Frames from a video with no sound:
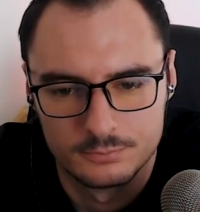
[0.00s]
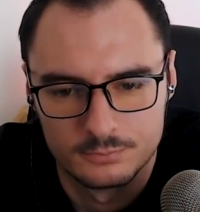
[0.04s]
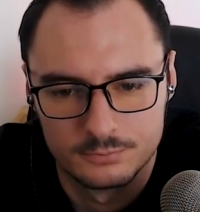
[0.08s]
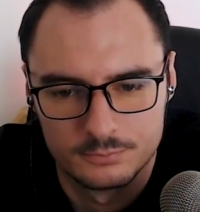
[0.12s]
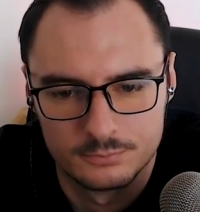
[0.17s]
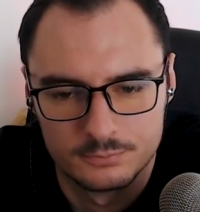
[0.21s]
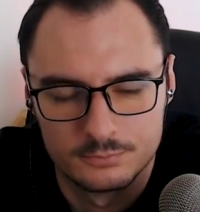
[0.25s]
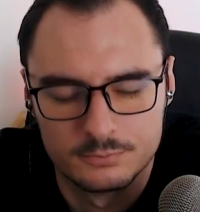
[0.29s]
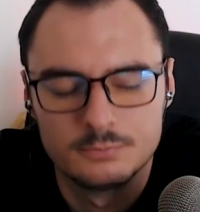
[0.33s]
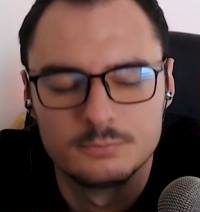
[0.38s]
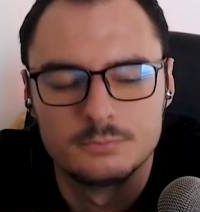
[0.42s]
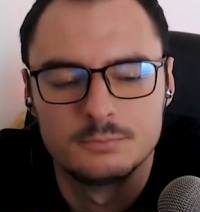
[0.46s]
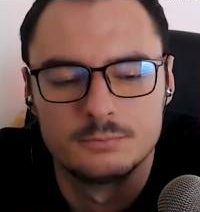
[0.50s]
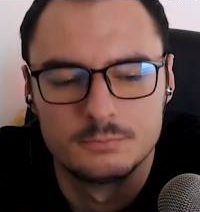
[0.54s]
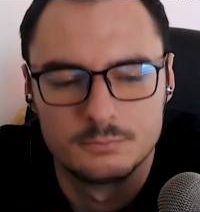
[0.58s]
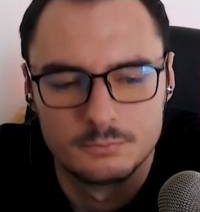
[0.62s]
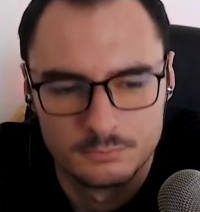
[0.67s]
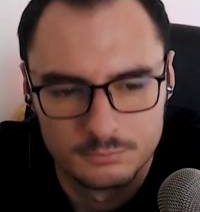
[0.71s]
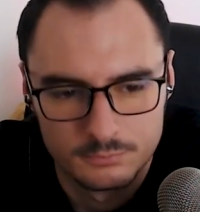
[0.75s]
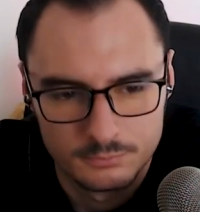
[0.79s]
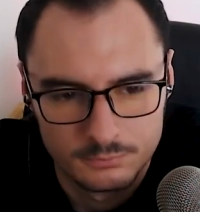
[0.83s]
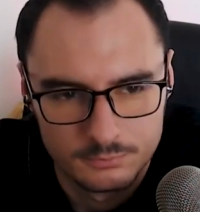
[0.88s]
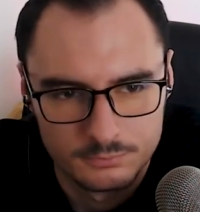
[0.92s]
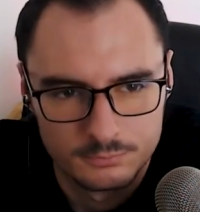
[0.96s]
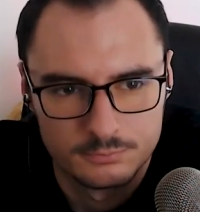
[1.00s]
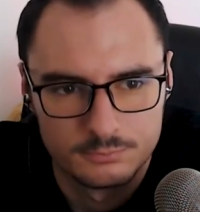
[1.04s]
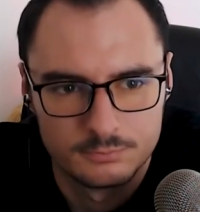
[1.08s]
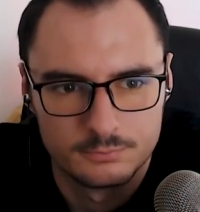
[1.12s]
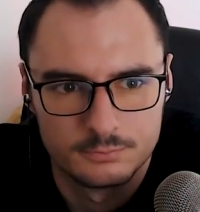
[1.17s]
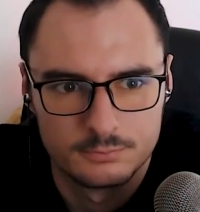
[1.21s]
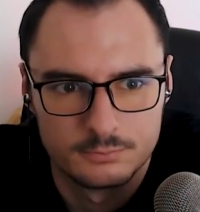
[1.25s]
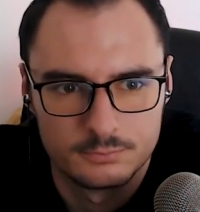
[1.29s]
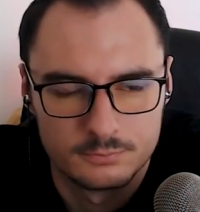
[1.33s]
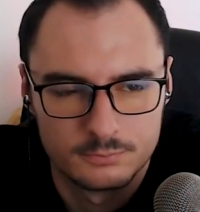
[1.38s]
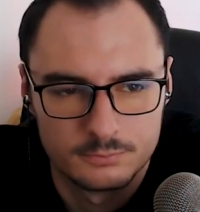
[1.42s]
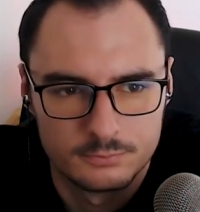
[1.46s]

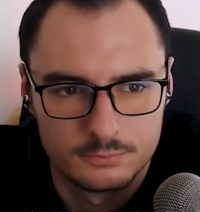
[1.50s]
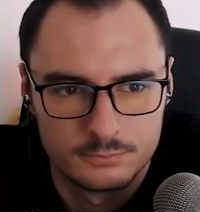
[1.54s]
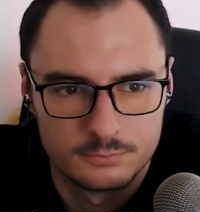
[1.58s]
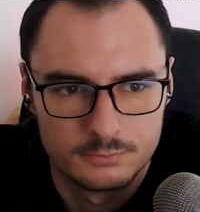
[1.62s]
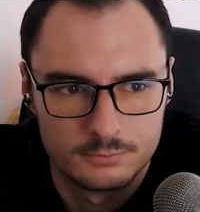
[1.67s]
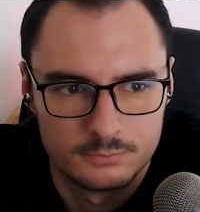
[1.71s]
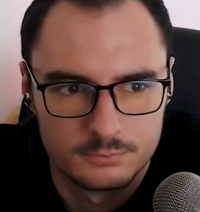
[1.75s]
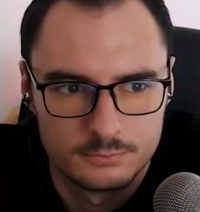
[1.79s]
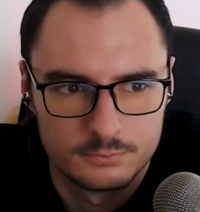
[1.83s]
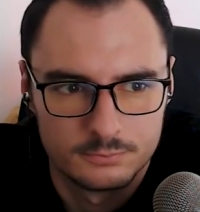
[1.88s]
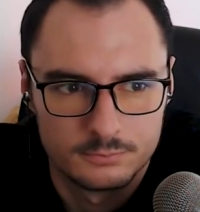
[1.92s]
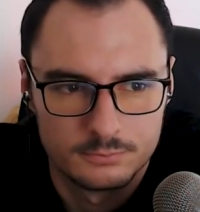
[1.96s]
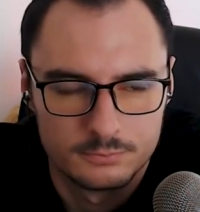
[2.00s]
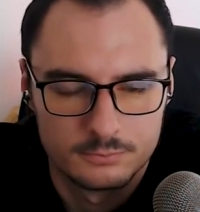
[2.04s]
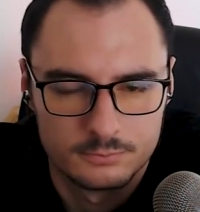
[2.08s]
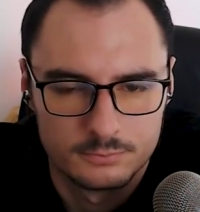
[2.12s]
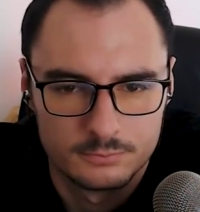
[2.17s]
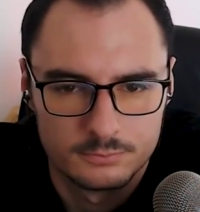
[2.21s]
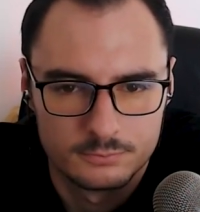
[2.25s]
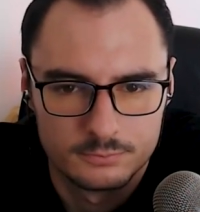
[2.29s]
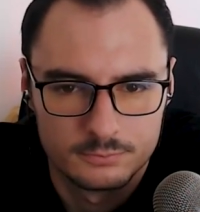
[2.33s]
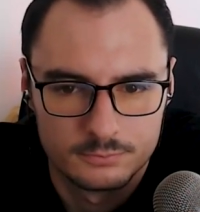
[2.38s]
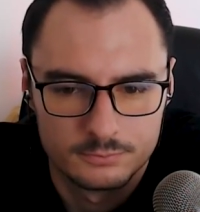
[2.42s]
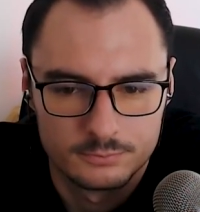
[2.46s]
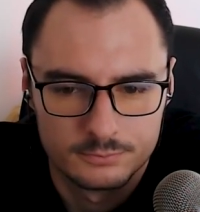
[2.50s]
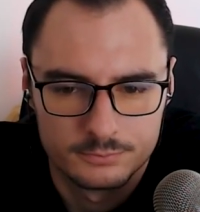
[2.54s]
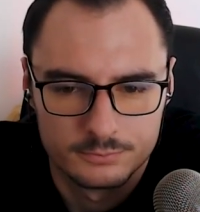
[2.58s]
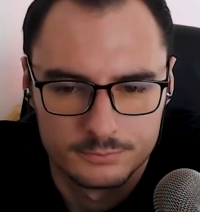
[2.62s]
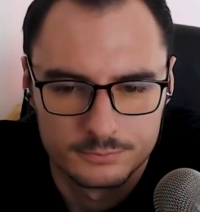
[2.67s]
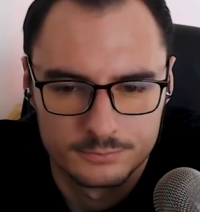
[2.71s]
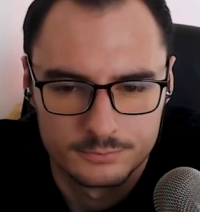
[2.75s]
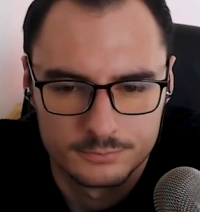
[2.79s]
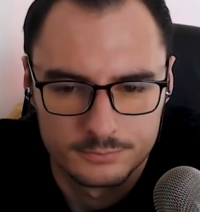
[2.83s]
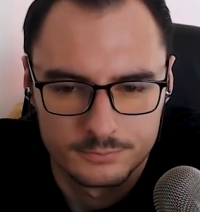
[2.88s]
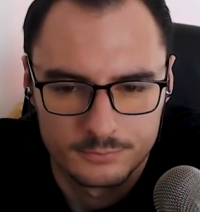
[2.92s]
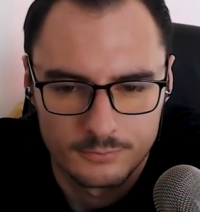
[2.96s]

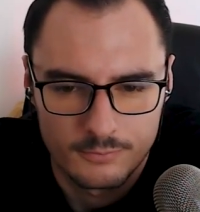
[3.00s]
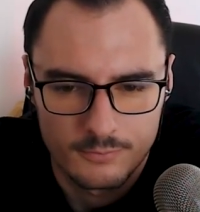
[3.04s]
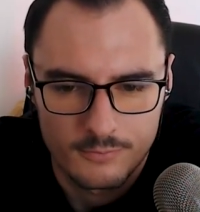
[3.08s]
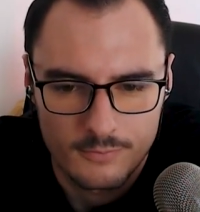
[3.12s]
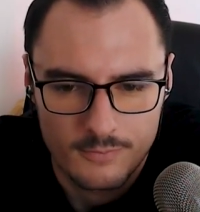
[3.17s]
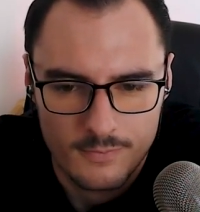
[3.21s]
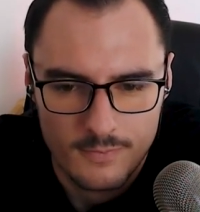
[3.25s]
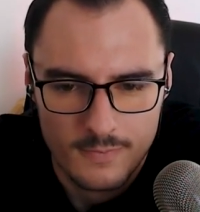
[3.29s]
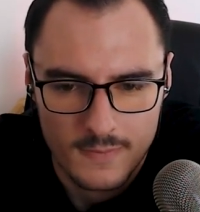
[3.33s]
(not speaking)